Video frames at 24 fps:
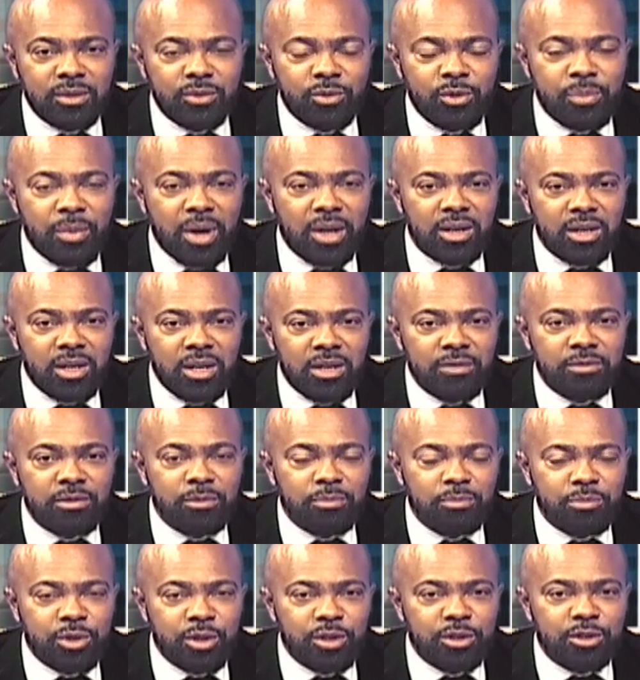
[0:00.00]
we might
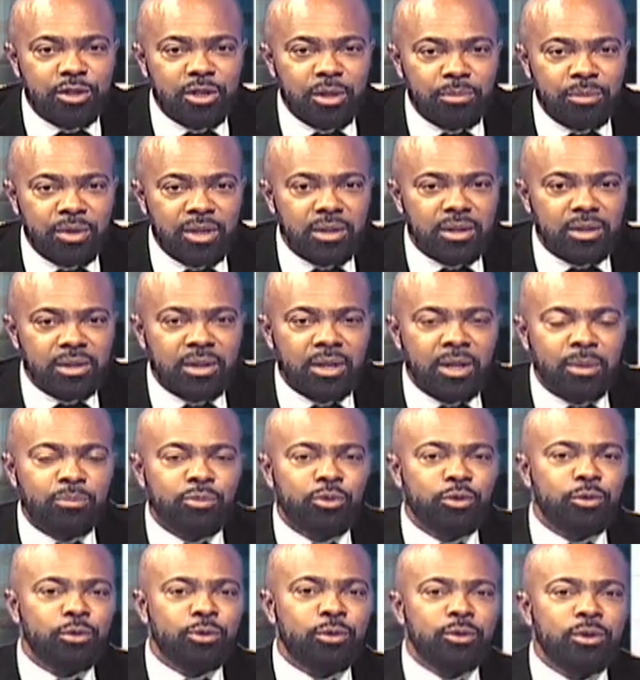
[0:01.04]
even pitch the birthday
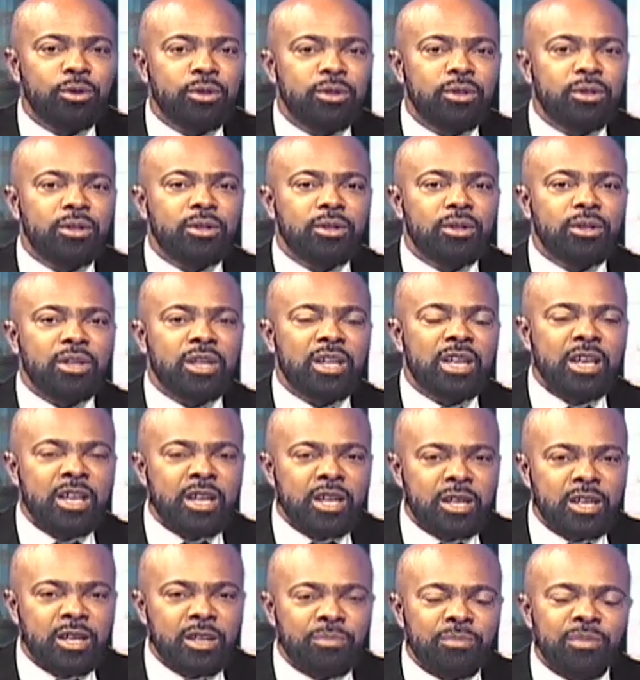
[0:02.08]
brew
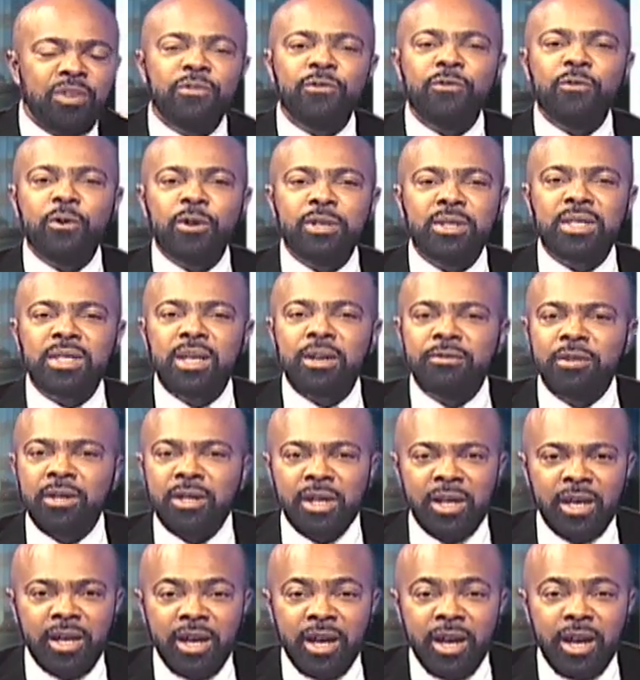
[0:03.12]
in before
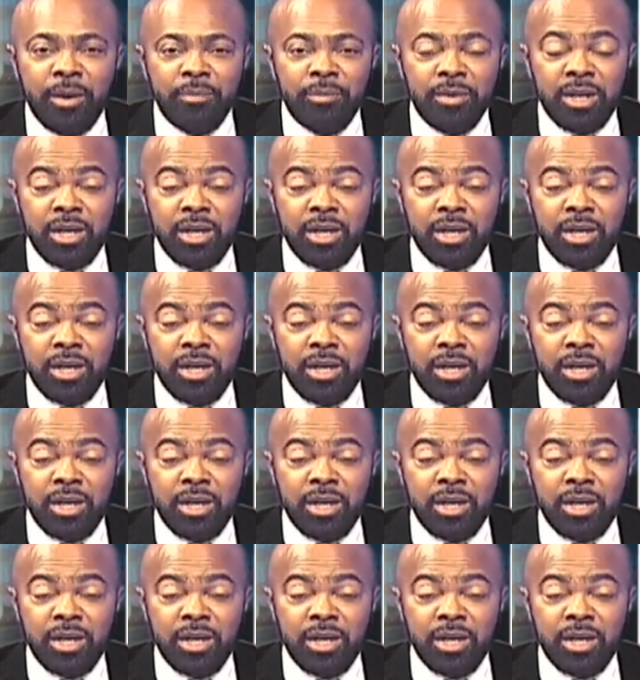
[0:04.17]
7 a.m.